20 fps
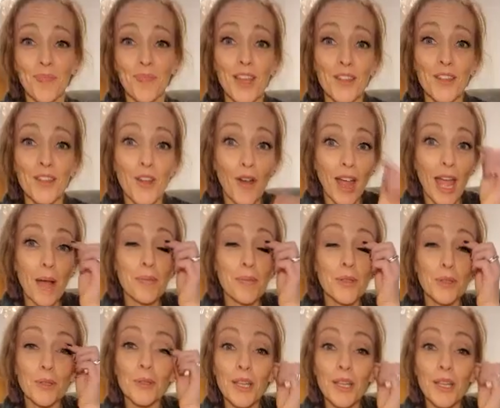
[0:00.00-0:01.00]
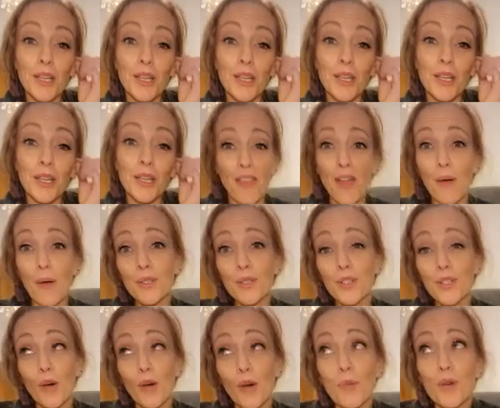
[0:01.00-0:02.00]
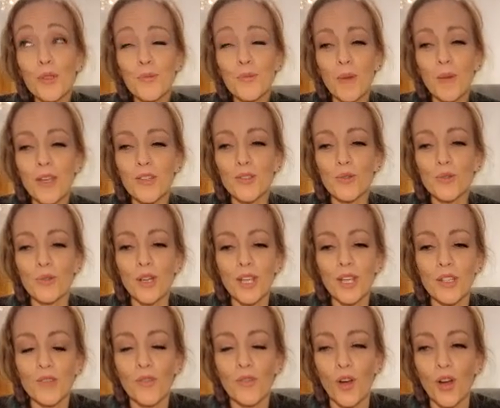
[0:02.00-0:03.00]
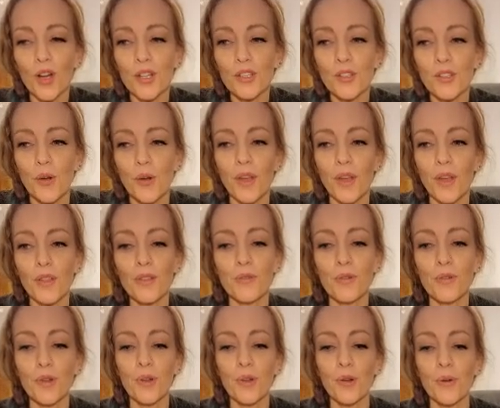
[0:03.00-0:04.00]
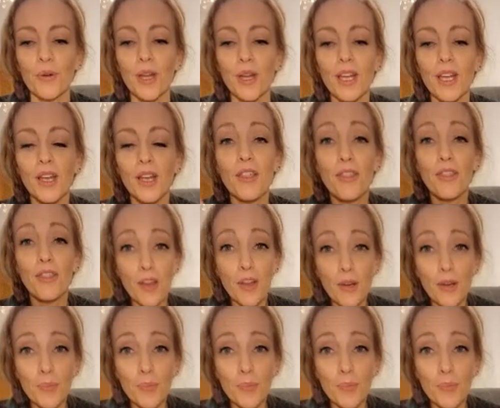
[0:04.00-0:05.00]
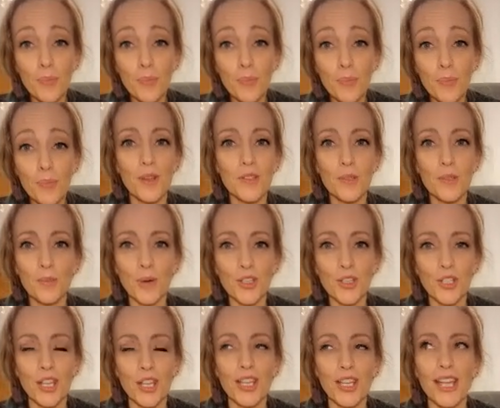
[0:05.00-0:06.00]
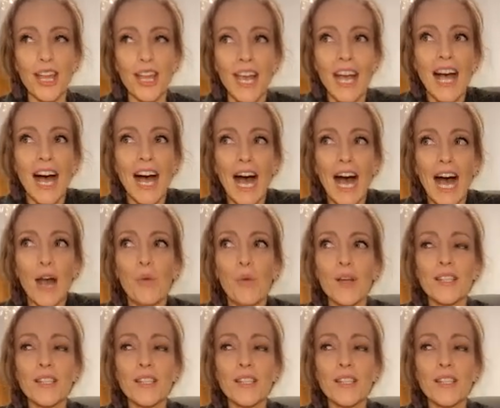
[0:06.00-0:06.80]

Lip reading: no, I absolutely agree with that. That was almost my story as far as going through therapists with depression. I